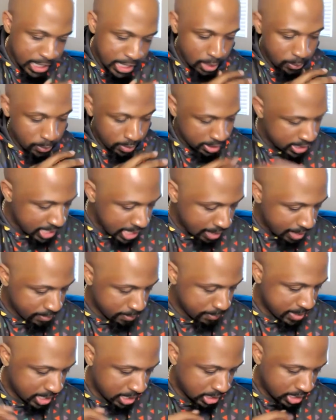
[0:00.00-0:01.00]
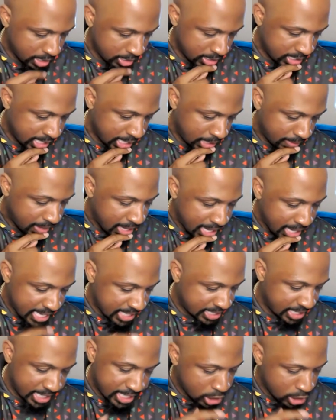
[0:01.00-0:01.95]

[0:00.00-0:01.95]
There will never be another death. He said,